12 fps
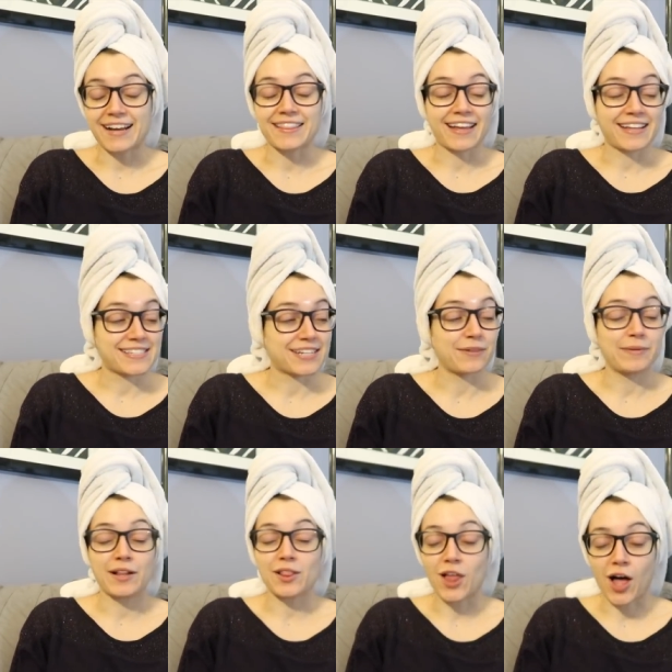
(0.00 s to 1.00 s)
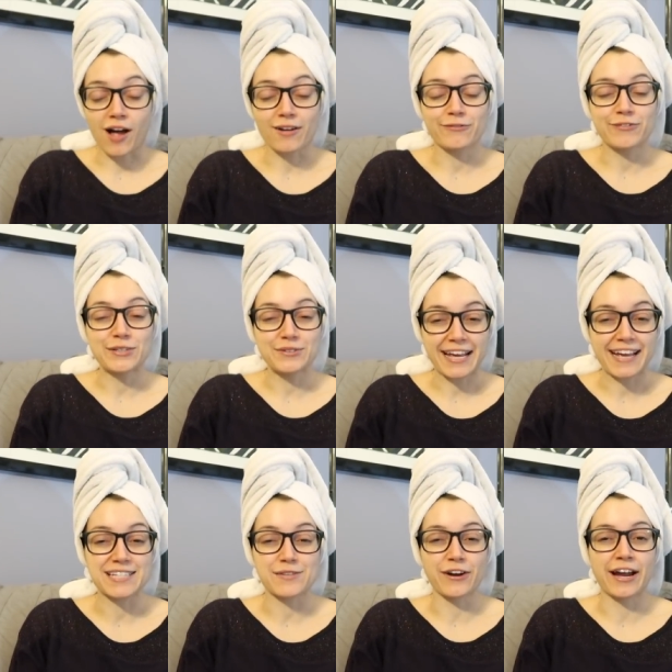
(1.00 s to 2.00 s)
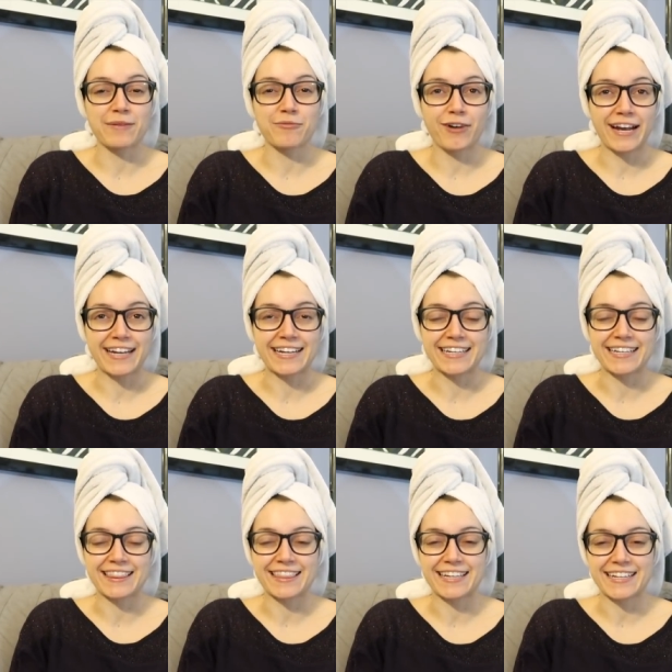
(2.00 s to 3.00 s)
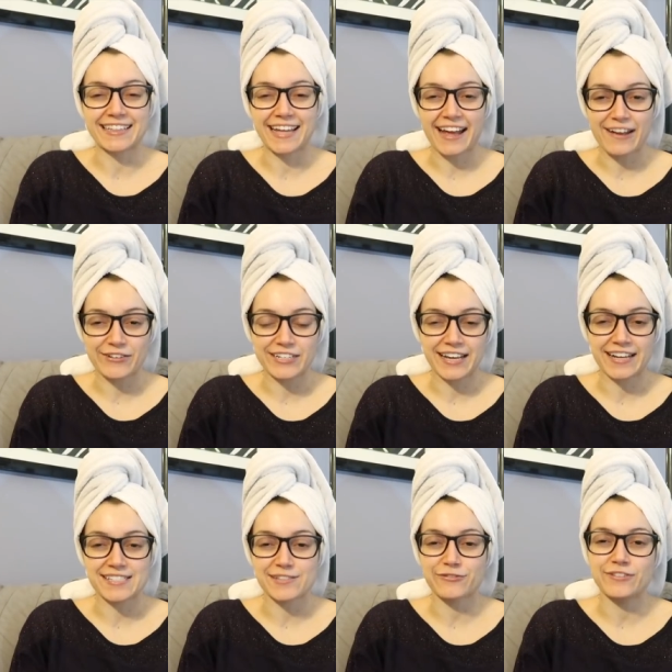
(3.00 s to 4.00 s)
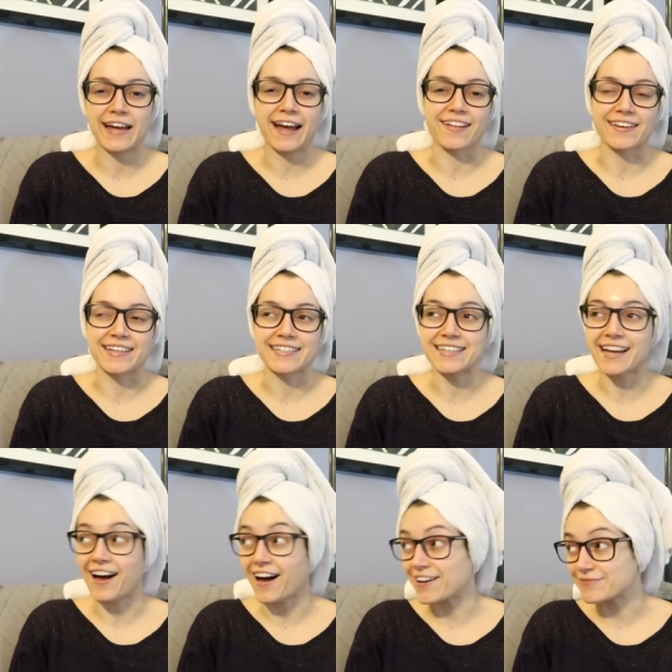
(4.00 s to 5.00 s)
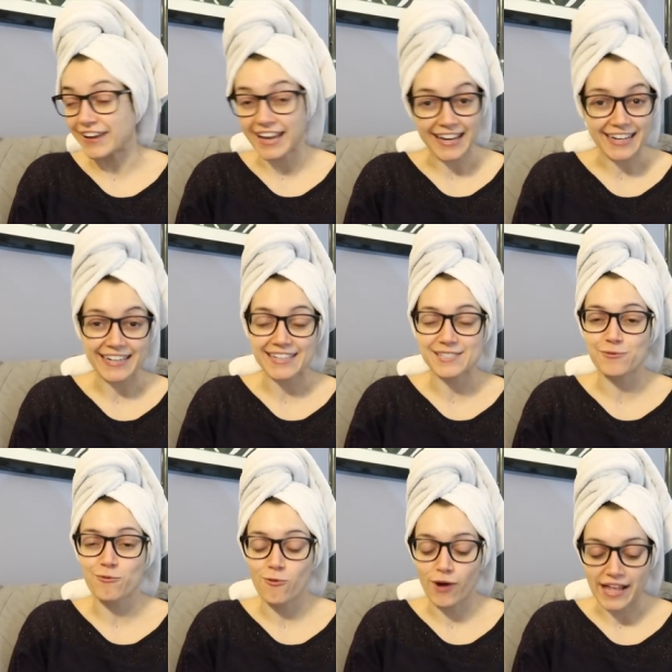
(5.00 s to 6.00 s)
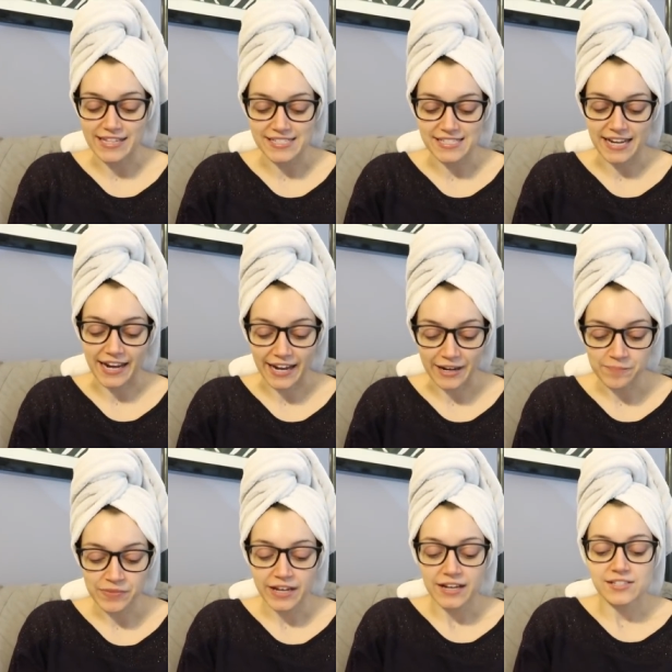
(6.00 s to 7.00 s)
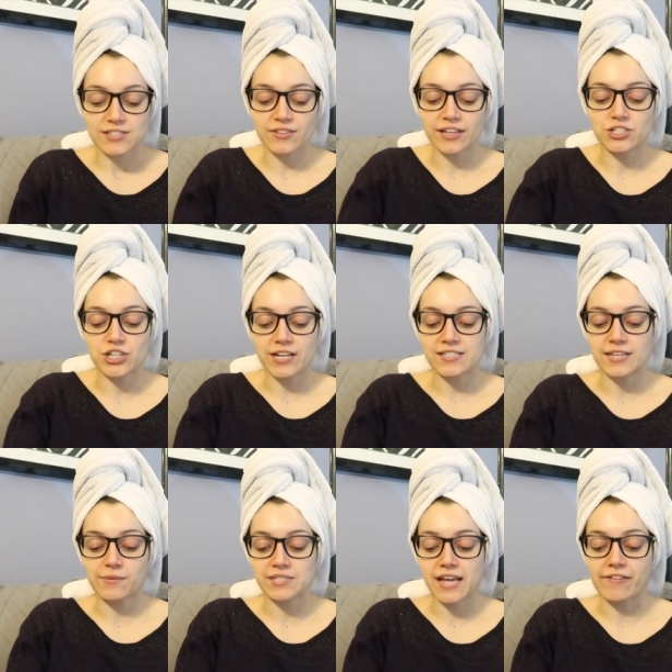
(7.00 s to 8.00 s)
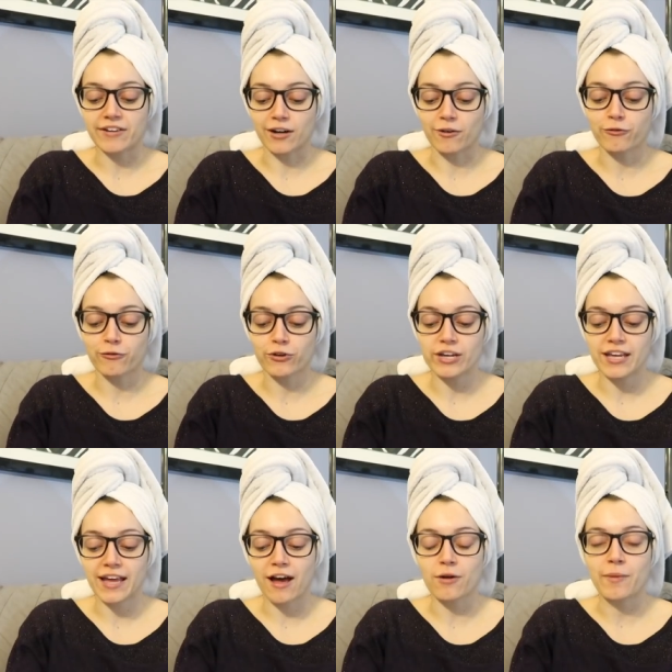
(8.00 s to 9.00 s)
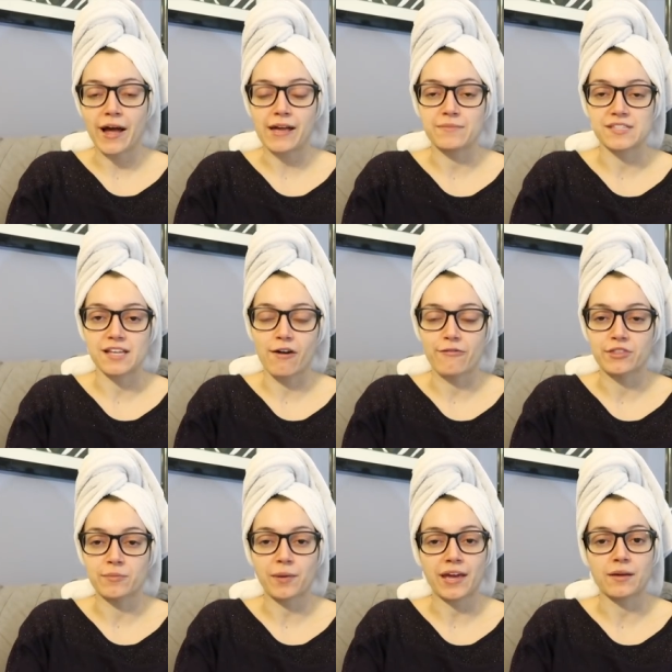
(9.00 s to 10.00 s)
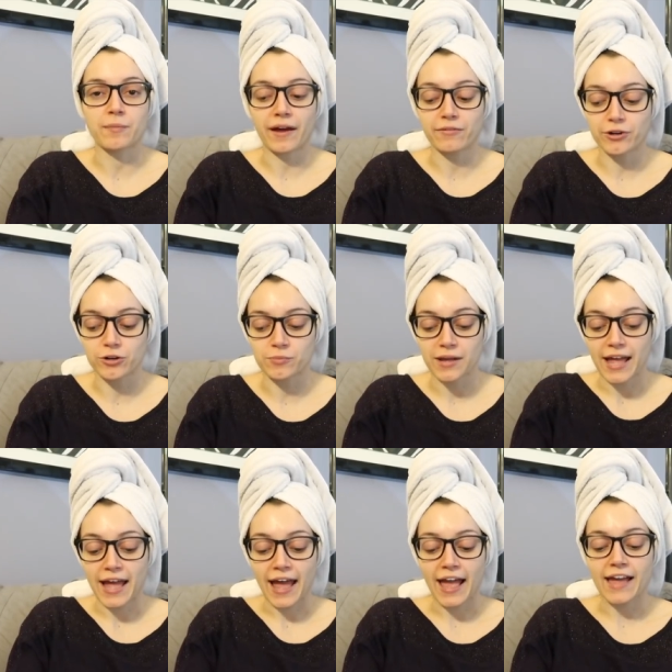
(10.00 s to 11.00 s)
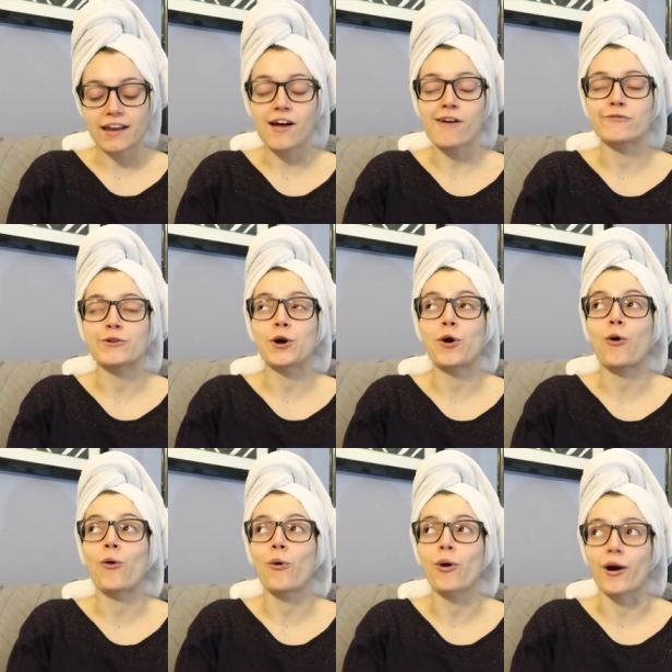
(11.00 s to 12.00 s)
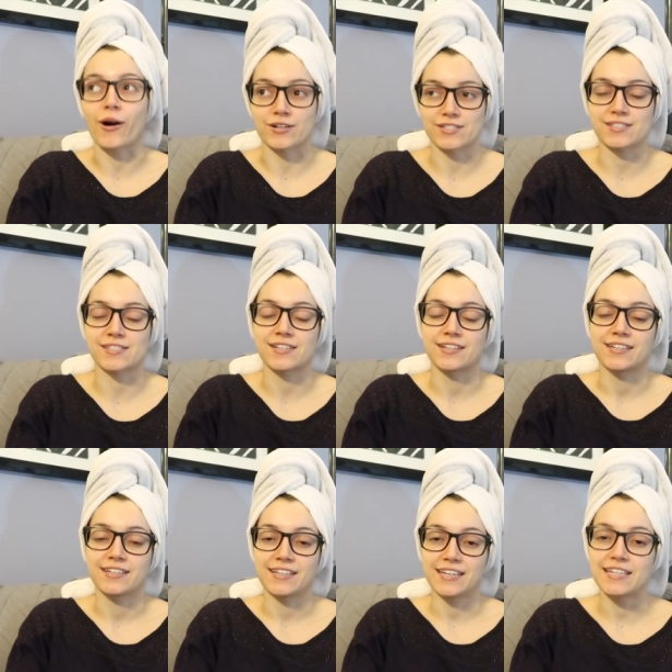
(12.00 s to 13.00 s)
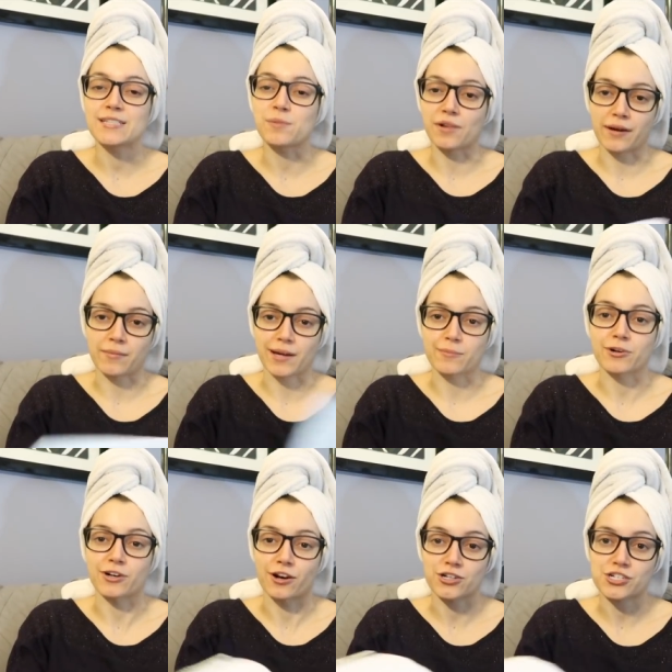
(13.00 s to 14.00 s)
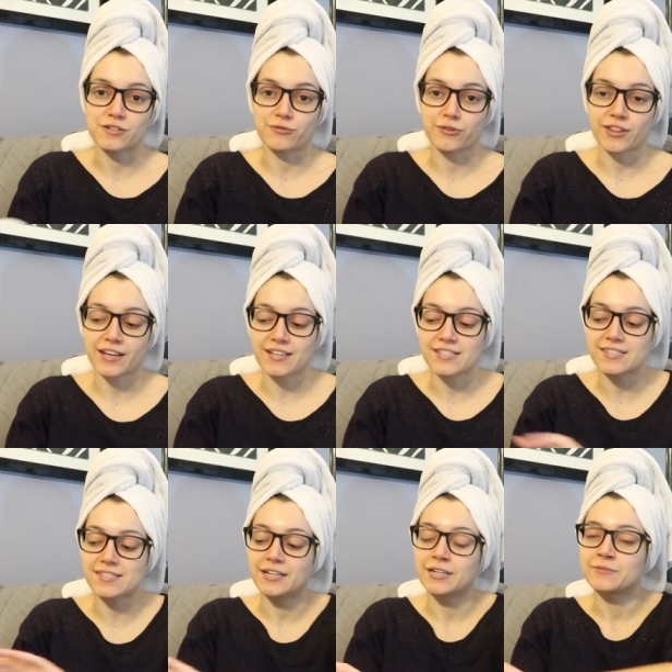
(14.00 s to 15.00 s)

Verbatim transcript: It's going to be a long few days for him waiting, thinking that every day is the finale. Nah, man, it's Wednesday. So then JC was having a freak out by himself in the pink bedroom, and of course, he's blaming production for this.